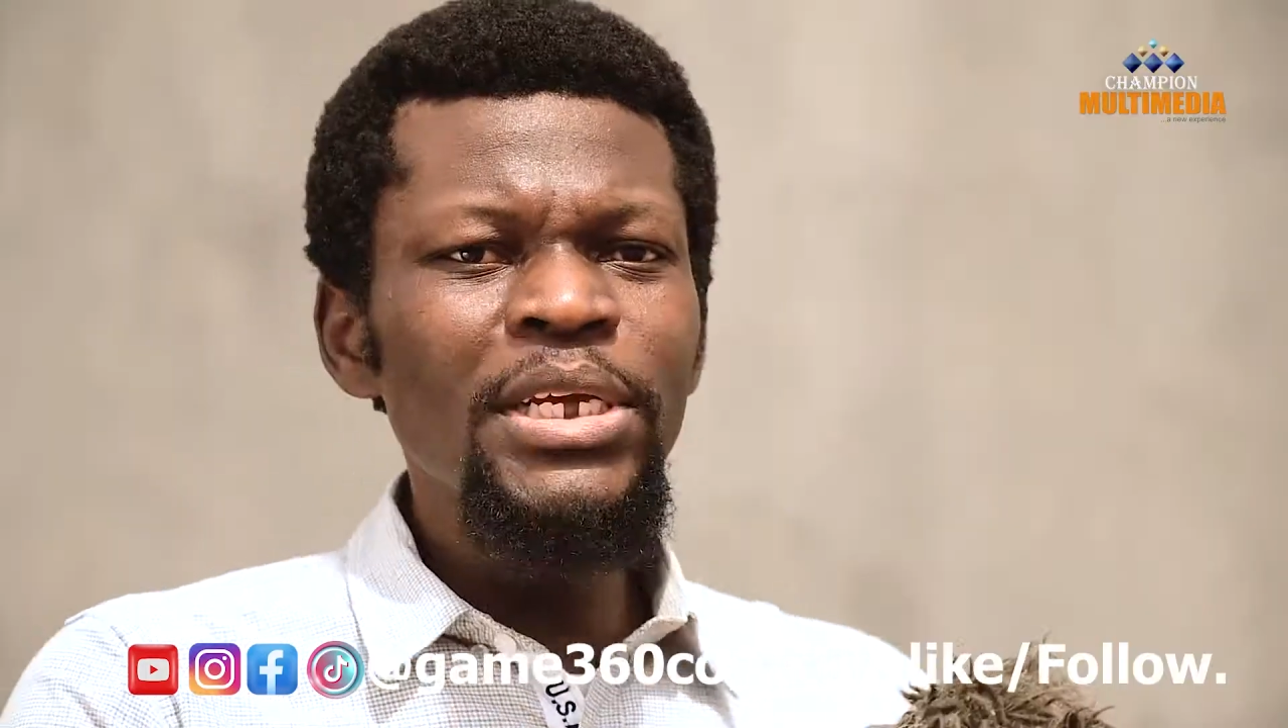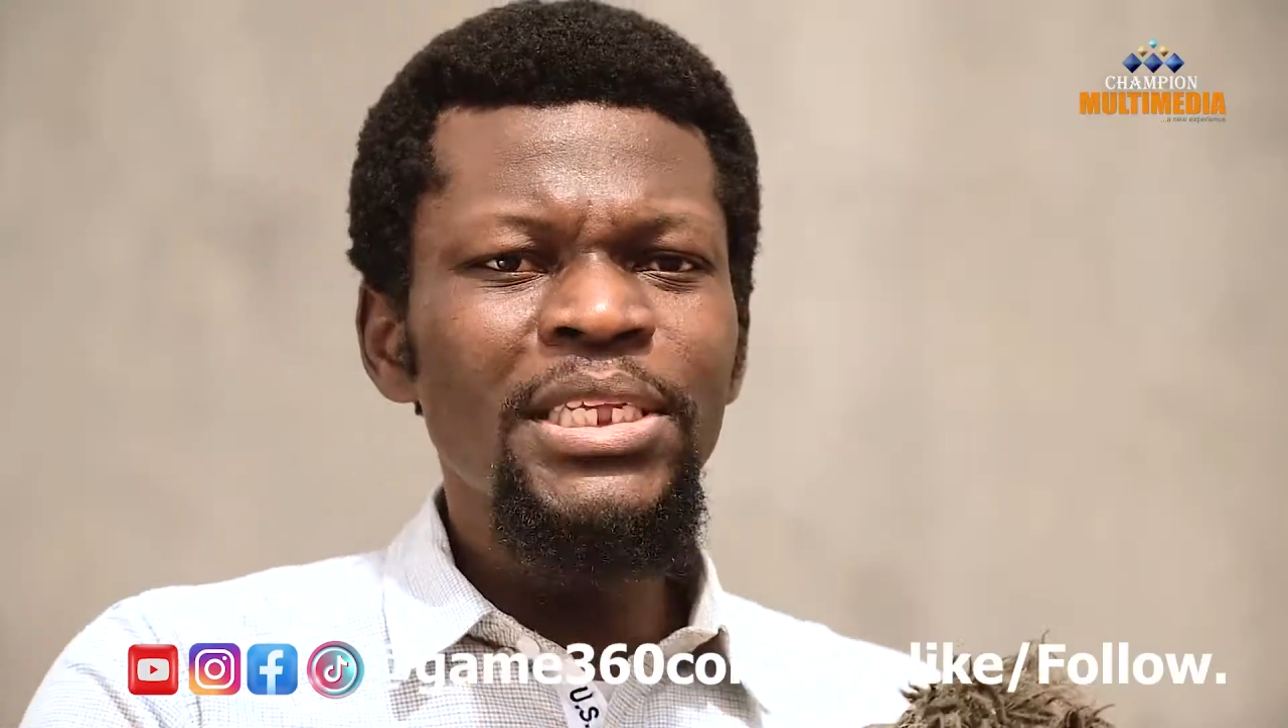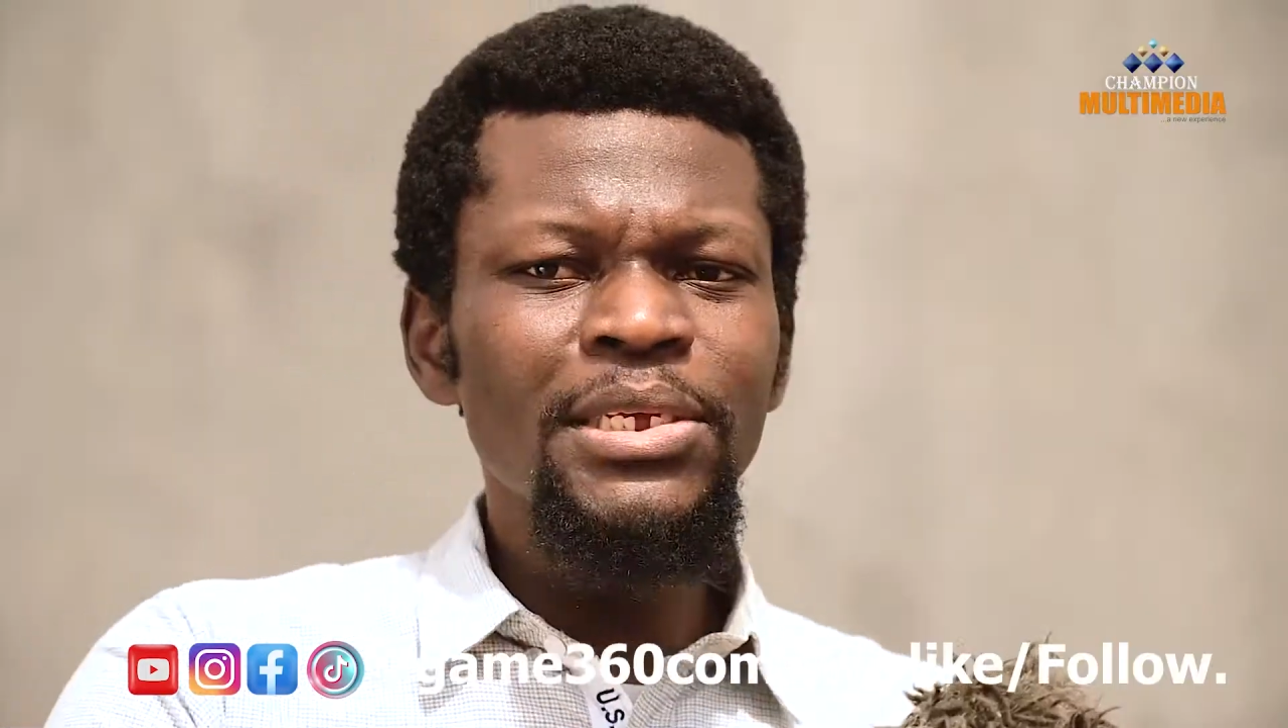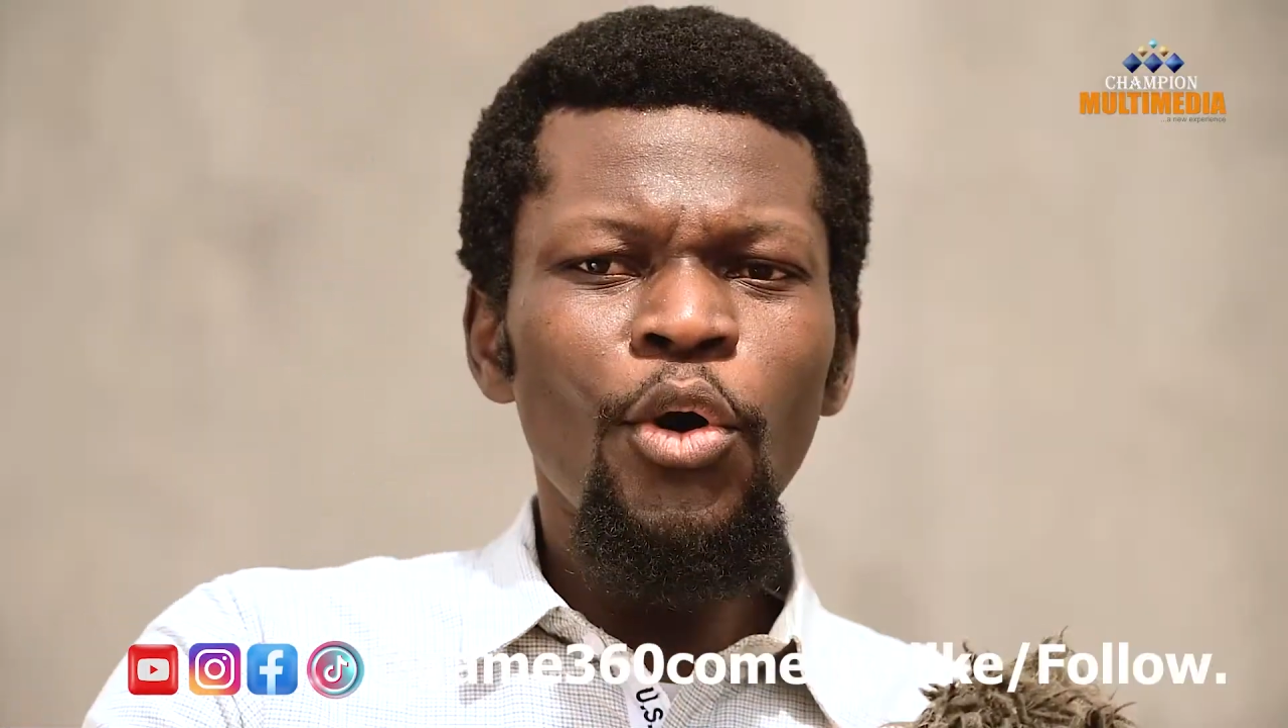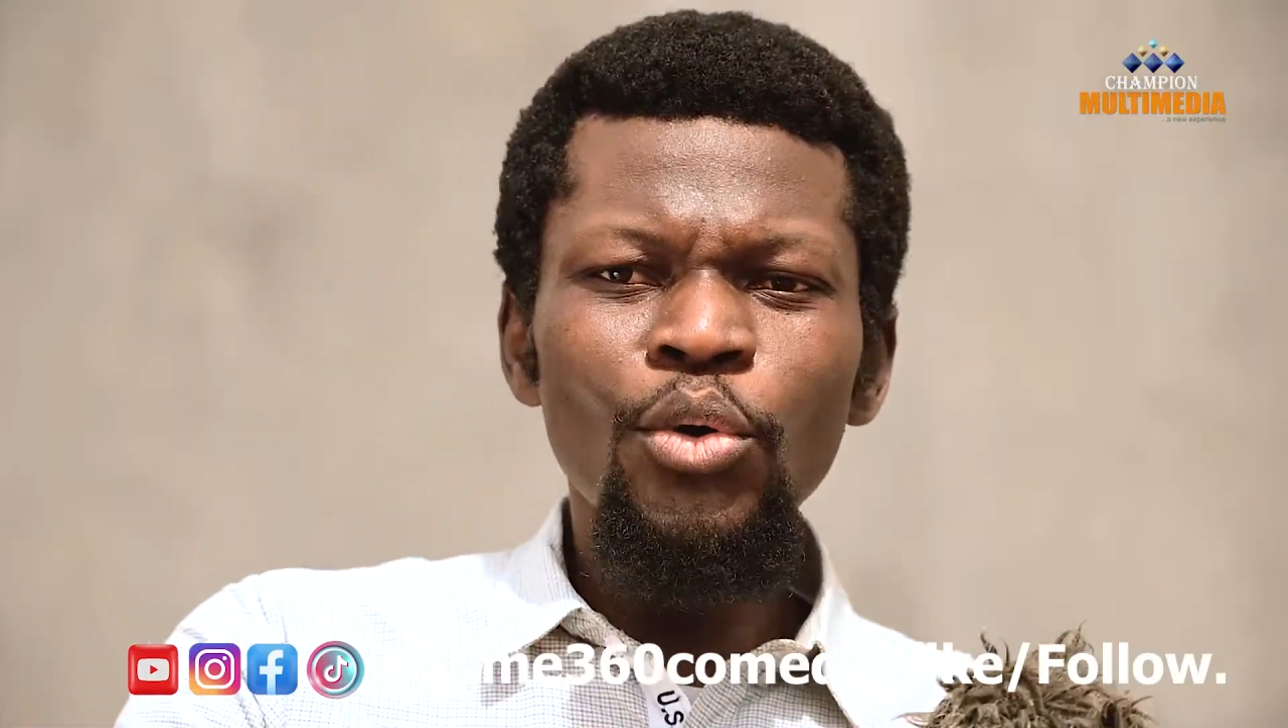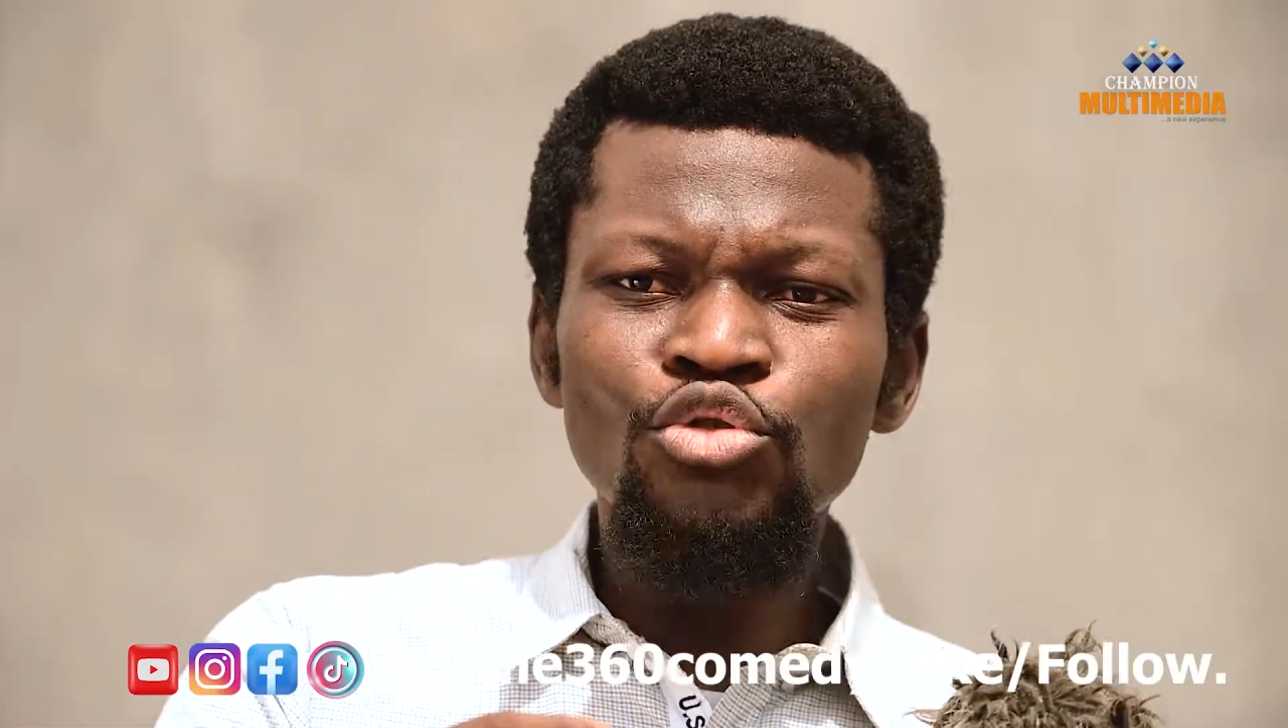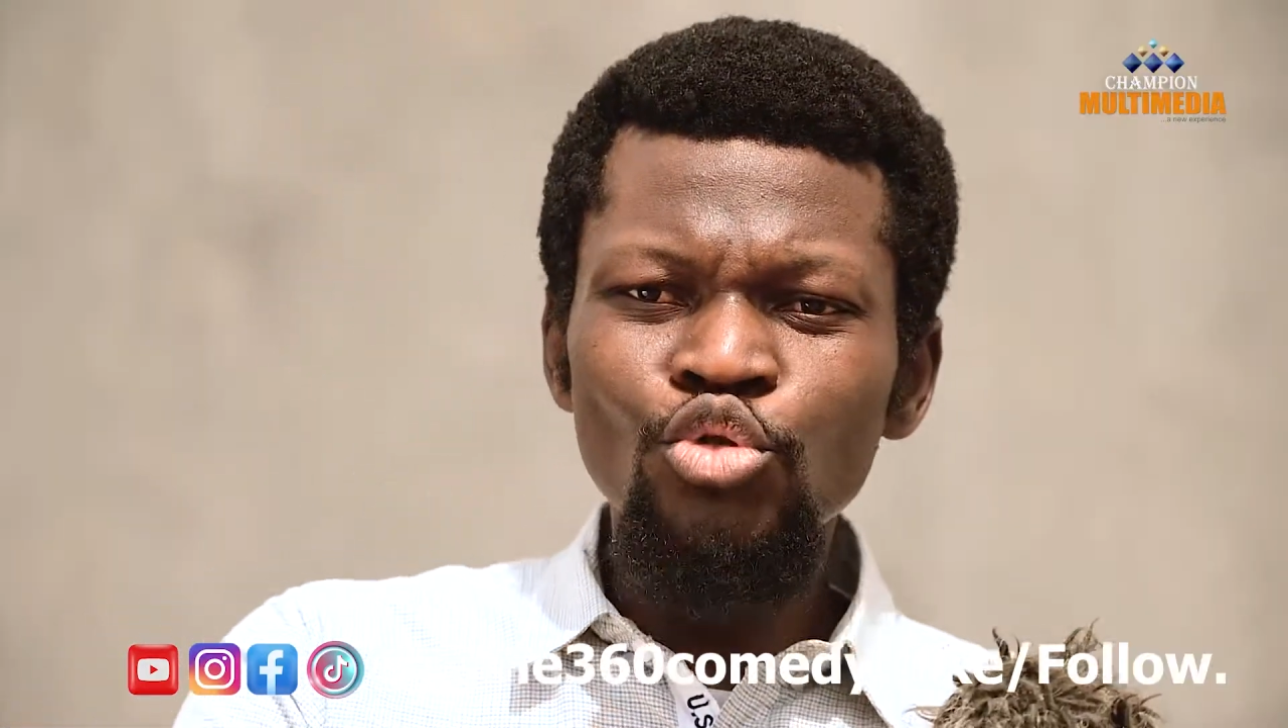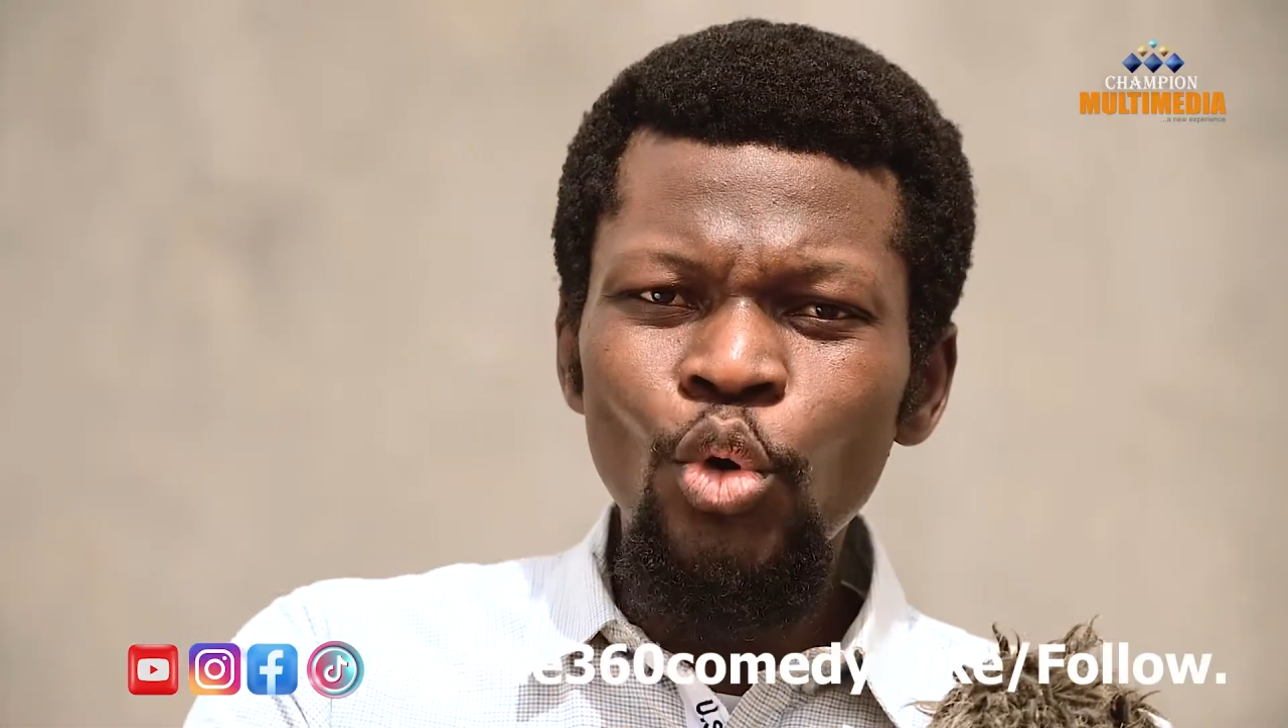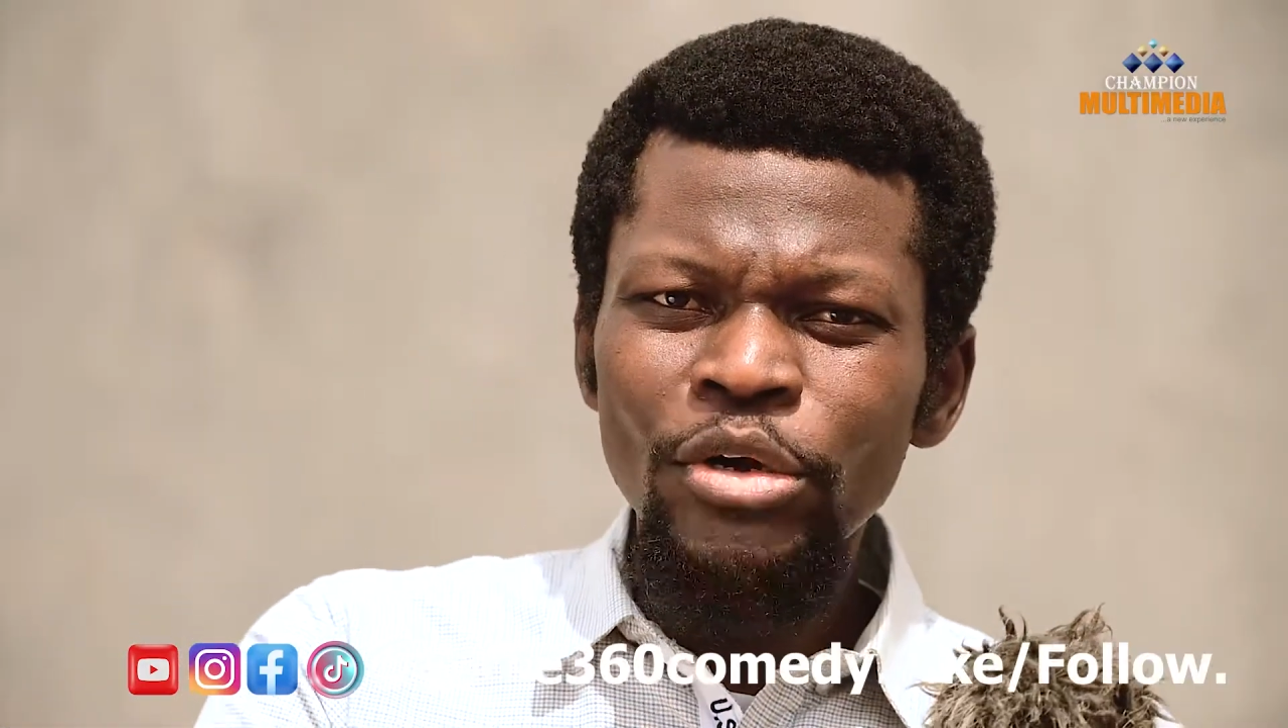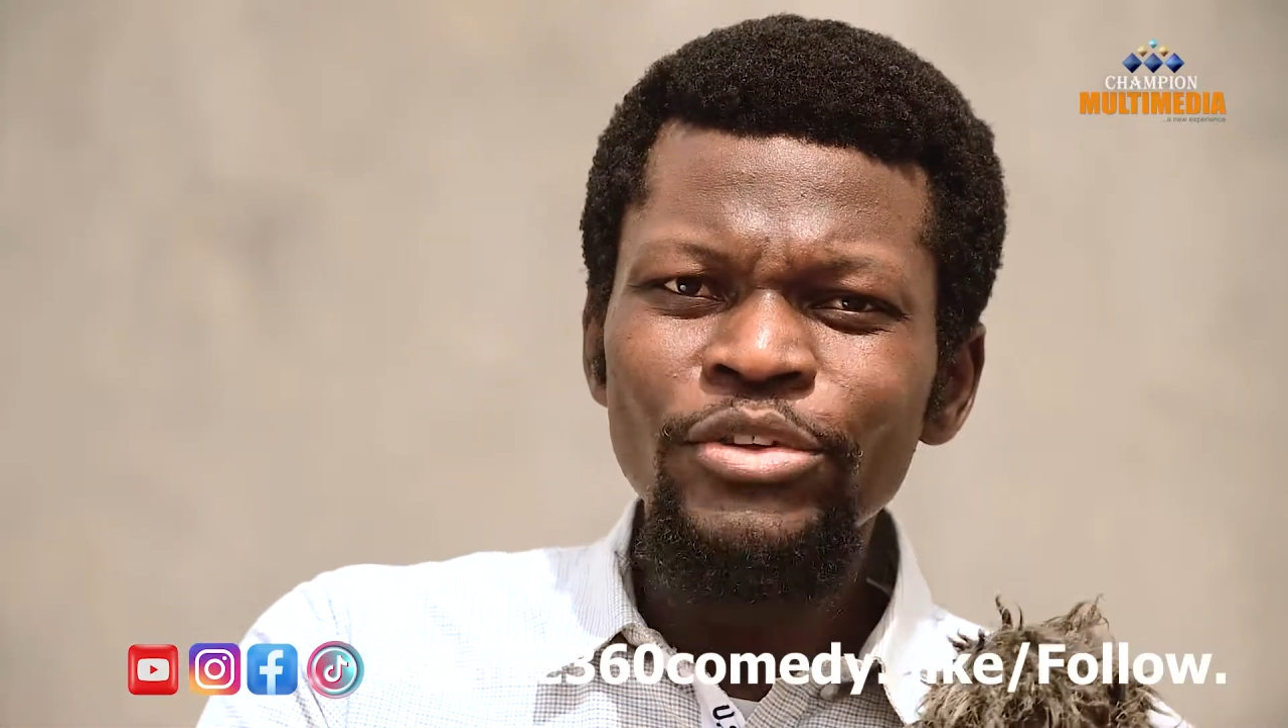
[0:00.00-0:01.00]
with
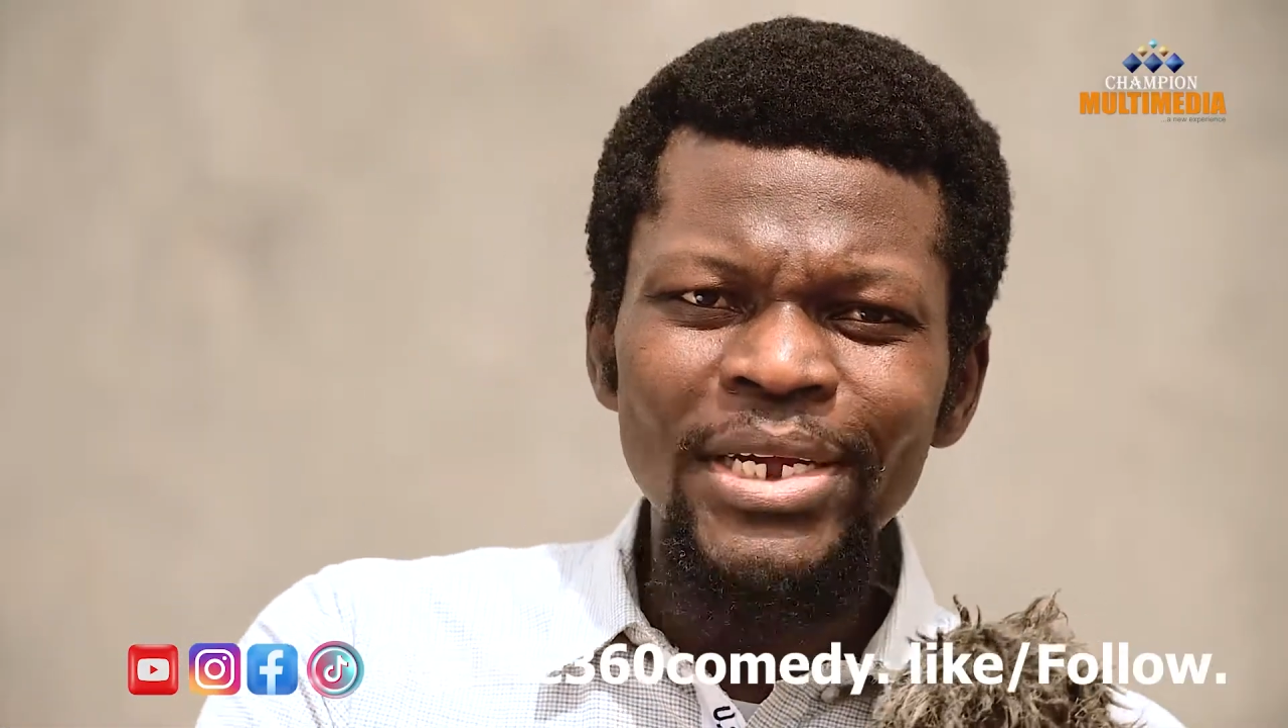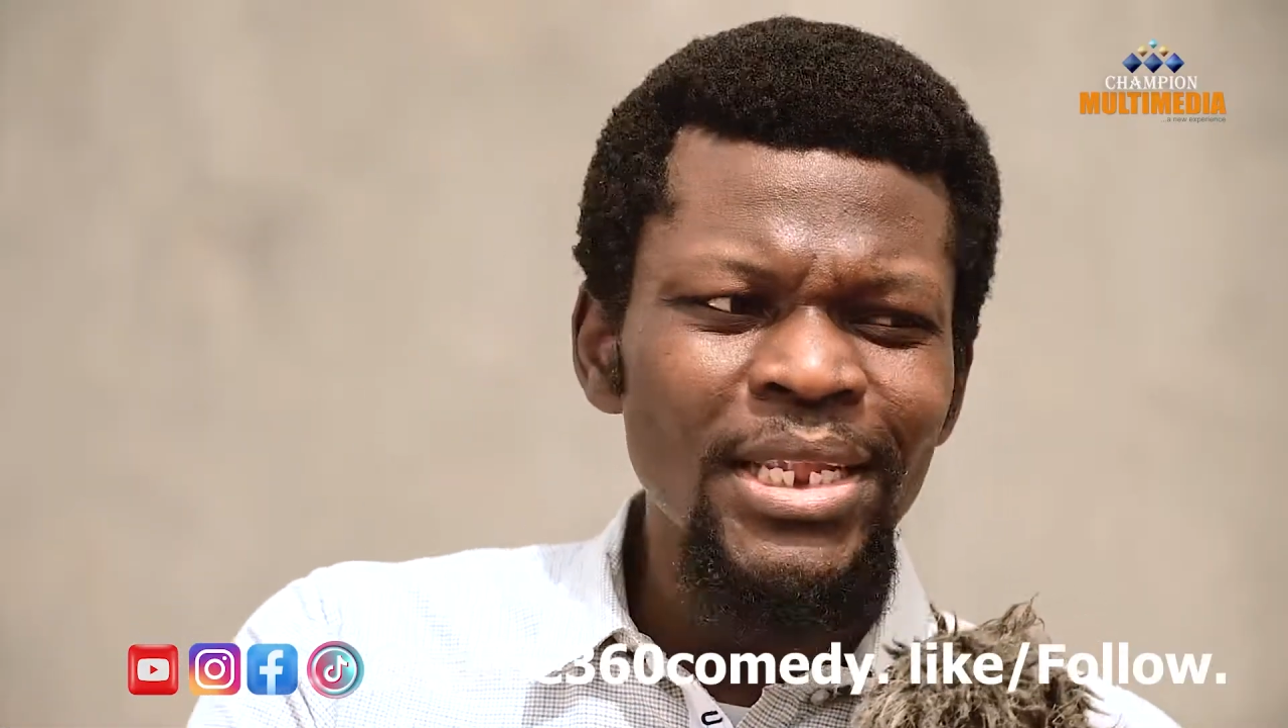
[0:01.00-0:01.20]
200